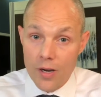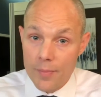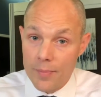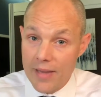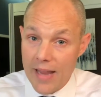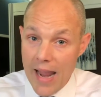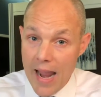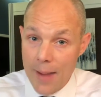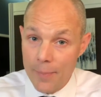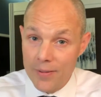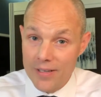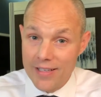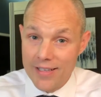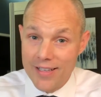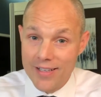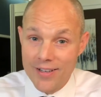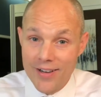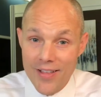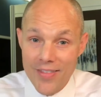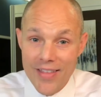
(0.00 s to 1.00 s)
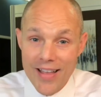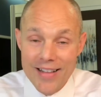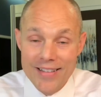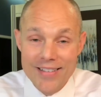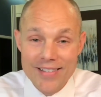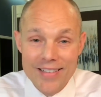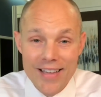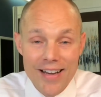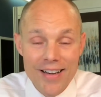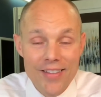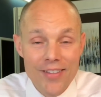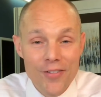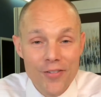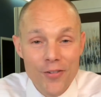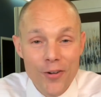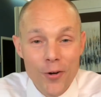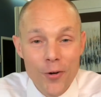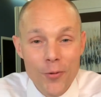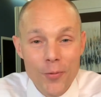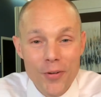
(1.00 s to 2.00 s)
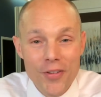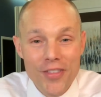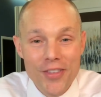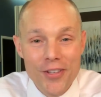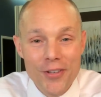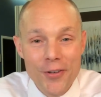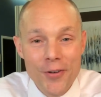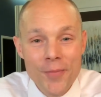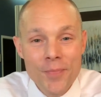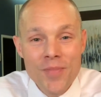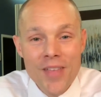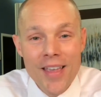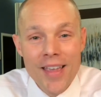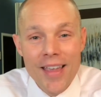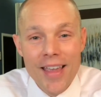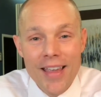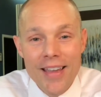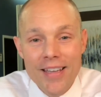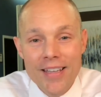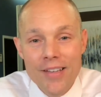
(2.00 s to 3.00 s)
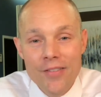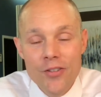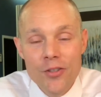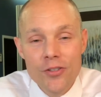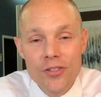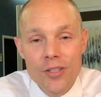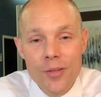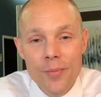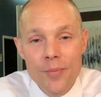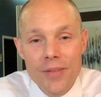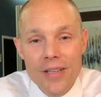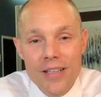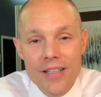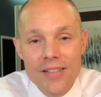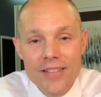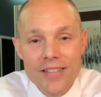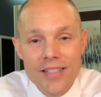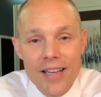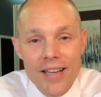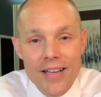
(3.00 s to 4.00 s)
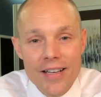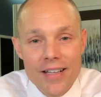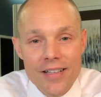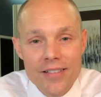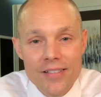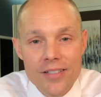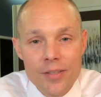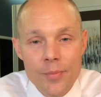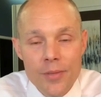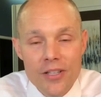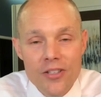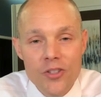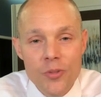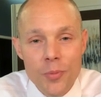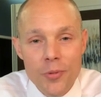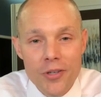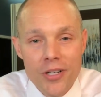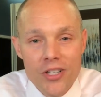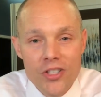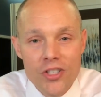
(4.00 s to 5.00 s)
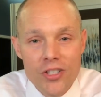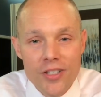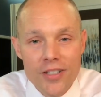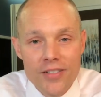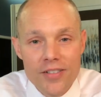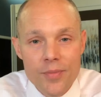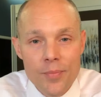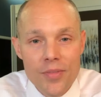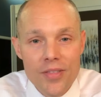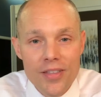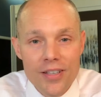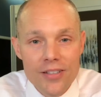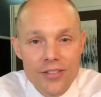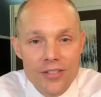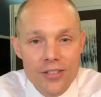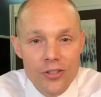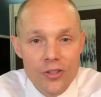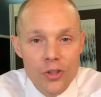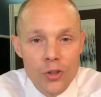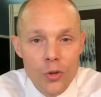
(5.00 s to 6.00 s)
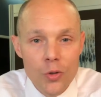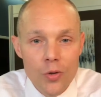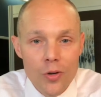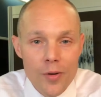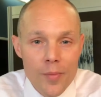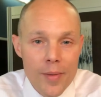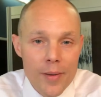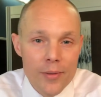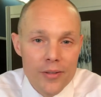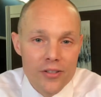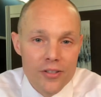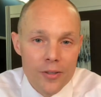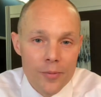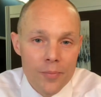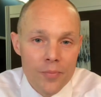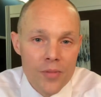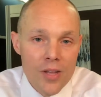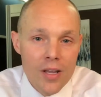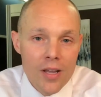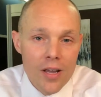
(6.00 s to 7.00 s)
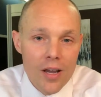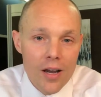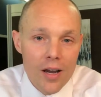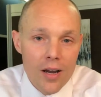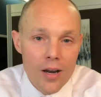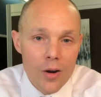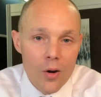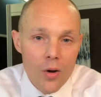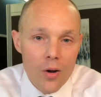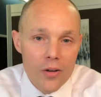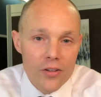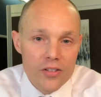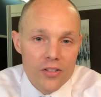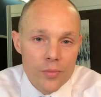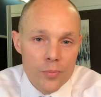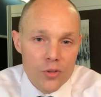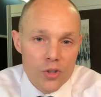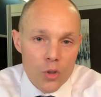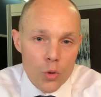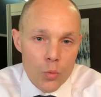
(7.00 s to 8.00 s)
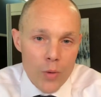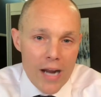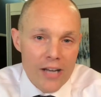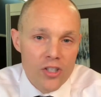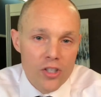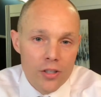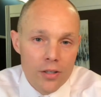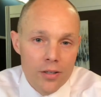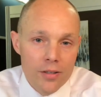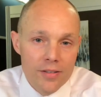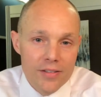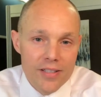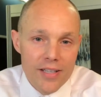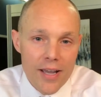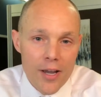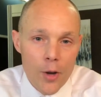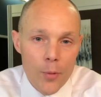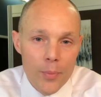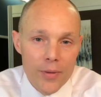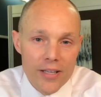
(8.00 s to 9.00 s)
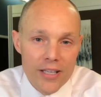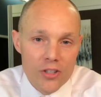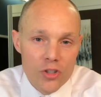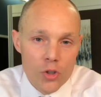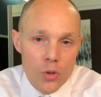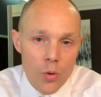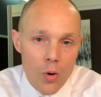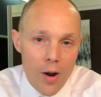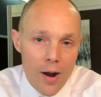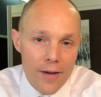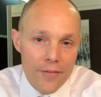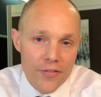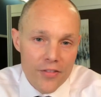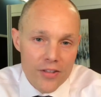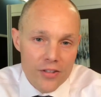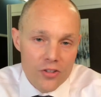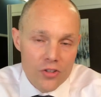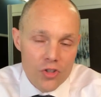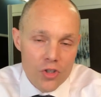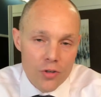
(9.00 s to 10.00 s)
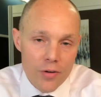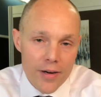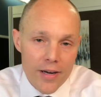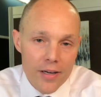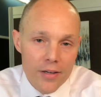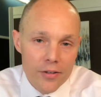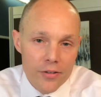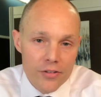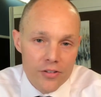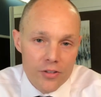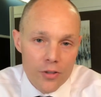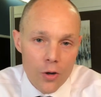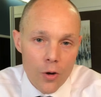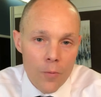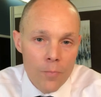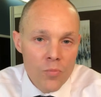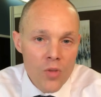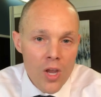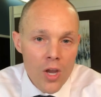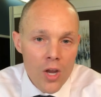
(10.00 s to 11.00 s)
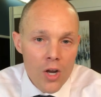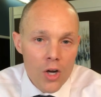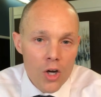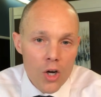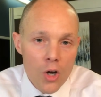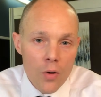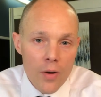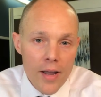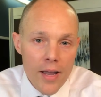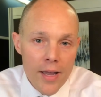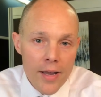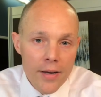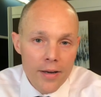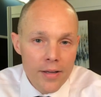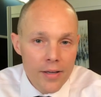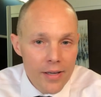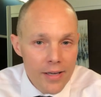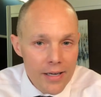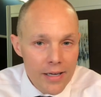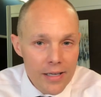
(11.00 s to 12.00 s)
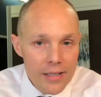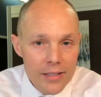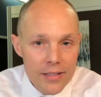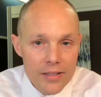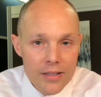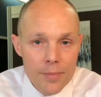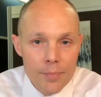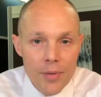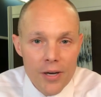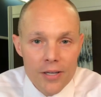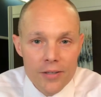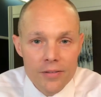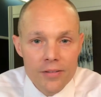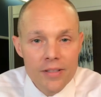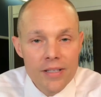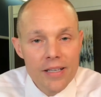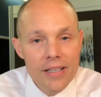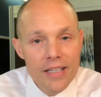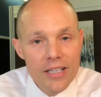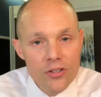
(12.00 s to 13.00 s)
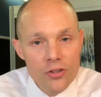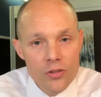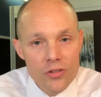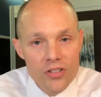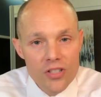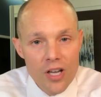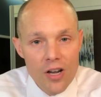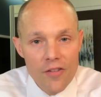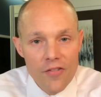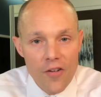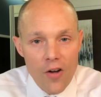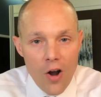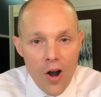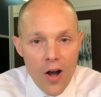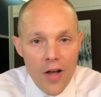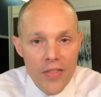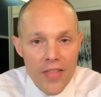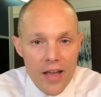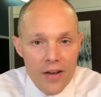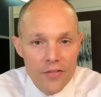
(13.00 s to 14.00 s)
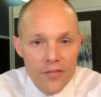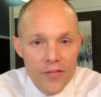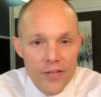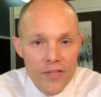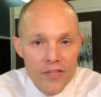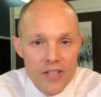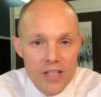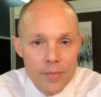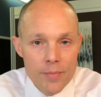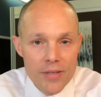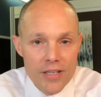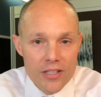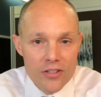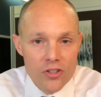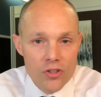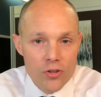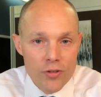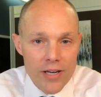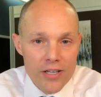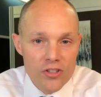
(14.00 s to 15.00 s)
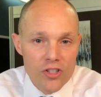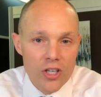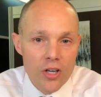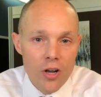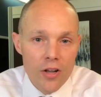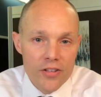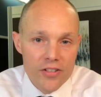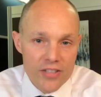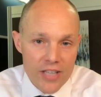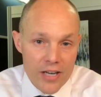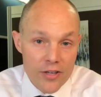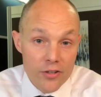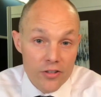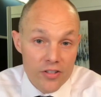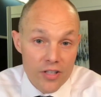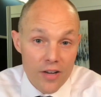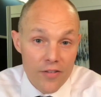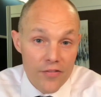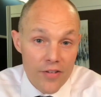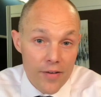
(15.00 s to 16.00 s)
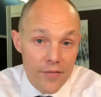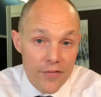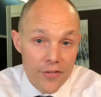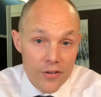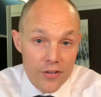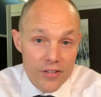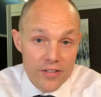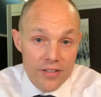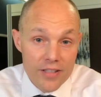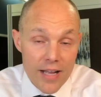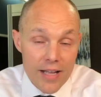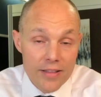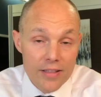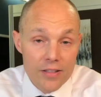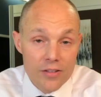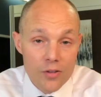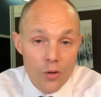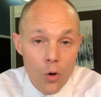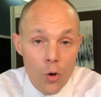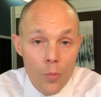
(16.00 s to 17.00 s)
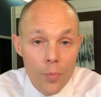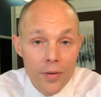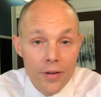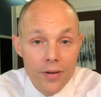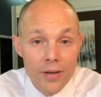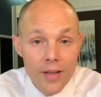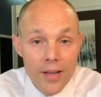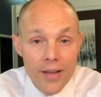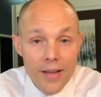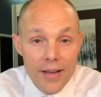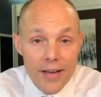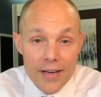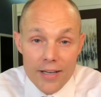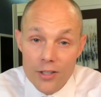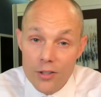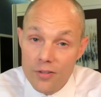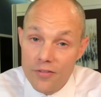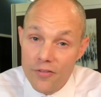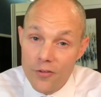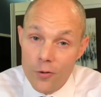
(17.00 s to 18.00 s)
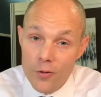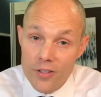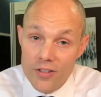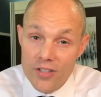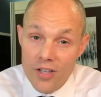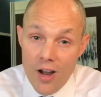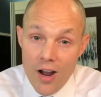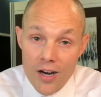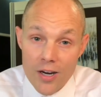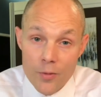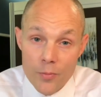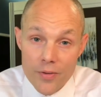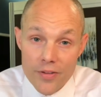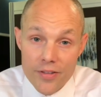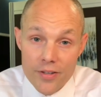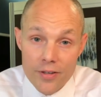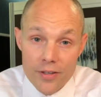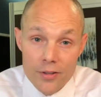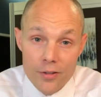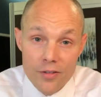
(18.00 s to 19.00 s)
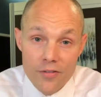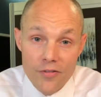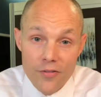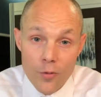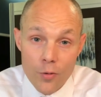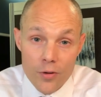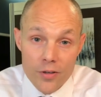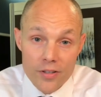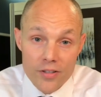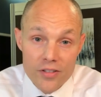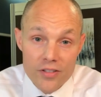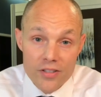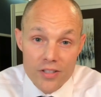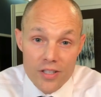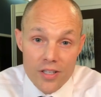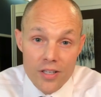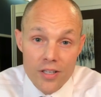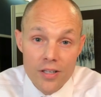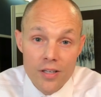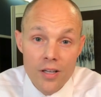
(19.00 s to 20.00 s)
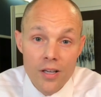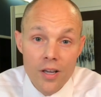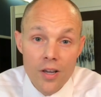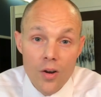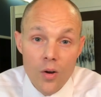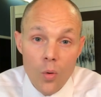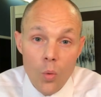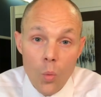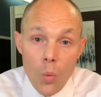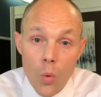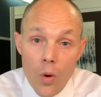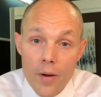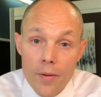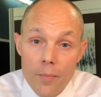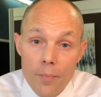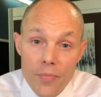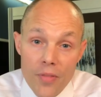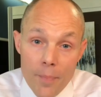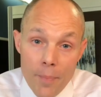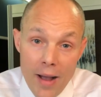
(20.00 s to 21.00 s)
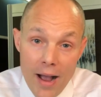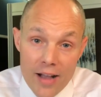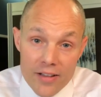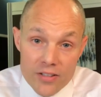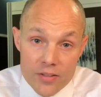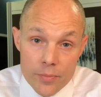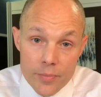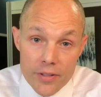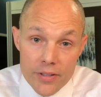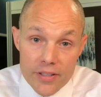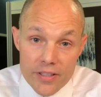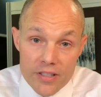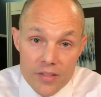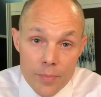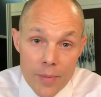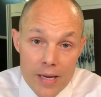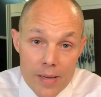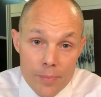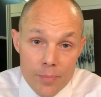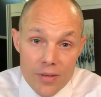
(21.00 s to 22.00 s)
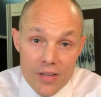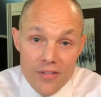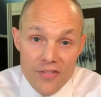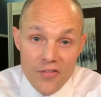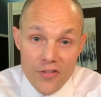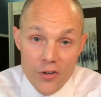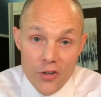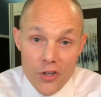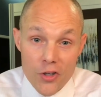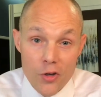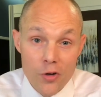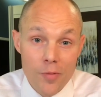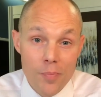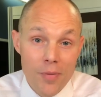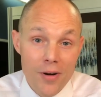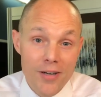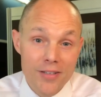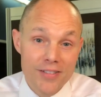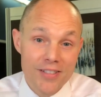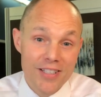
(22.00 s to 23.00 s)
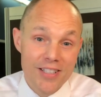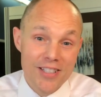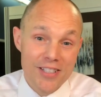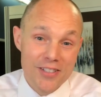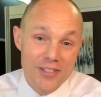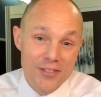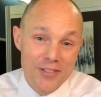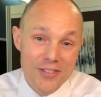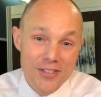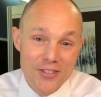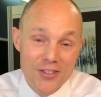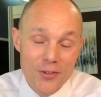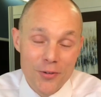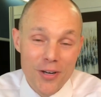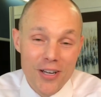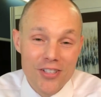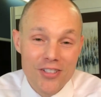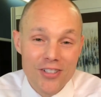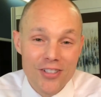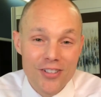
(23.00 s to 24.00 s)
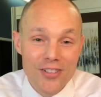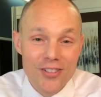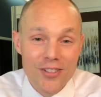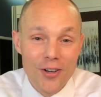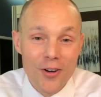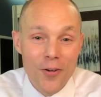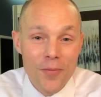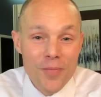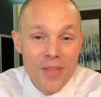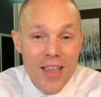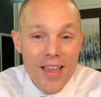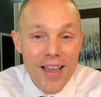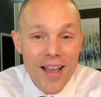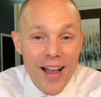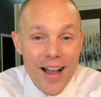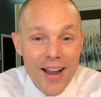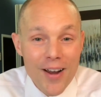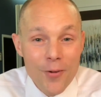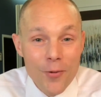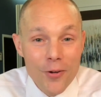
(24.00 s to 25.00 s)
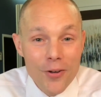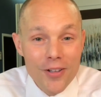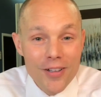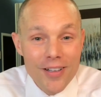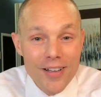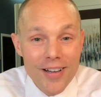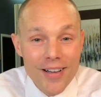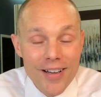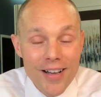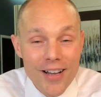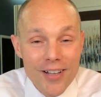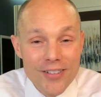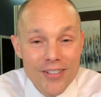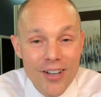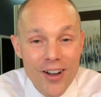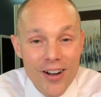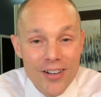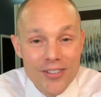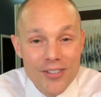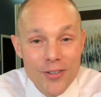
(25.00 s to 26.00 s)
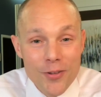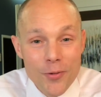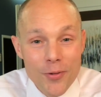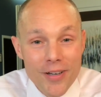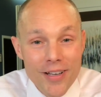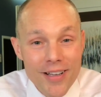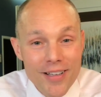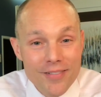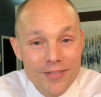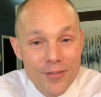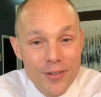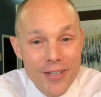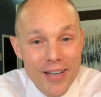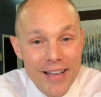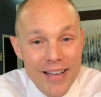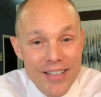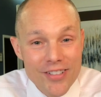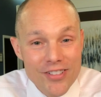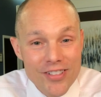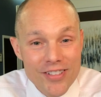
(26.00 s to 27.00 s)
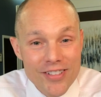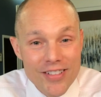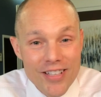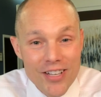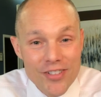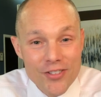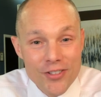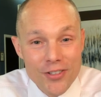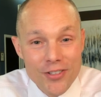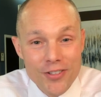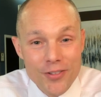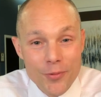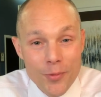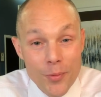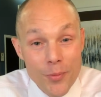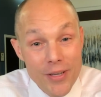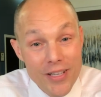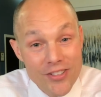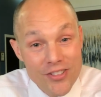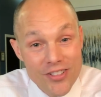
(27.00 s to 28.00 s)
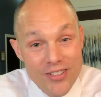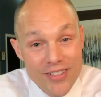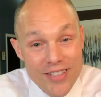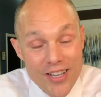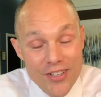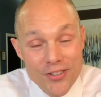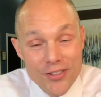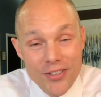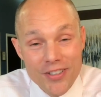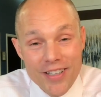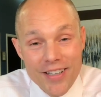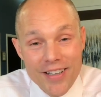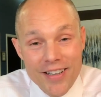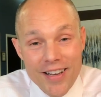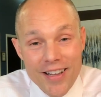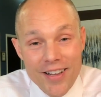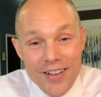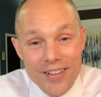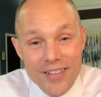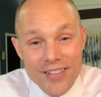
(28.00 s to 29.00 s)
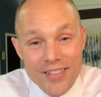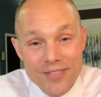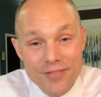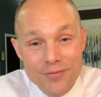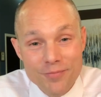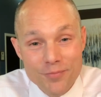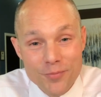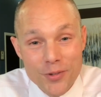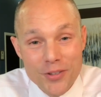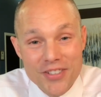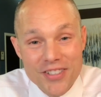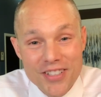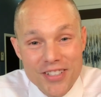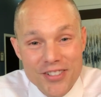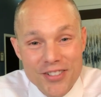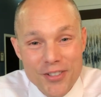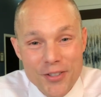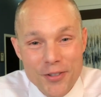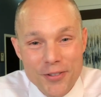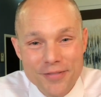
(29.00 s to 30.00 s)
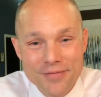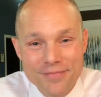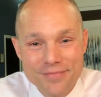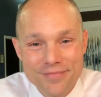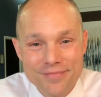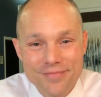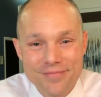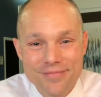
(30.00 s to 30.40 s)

I'd be happy to get on that side of the phone with you and give you some insight and some inspiration on some things to do or maybe some, uh, some direction to help get you off this trail. So go ahead, click the button, get yourself on that 15 minute strategy call, sign yourself up for a slot that's open. And I look forward to talking with you. I look forward to seeing what the possibilities might be for your particular situation. So I will, uh, I'll talk to you when I, when I get you scheduled, when we get you scheduled and, uh, and we'll see you soon.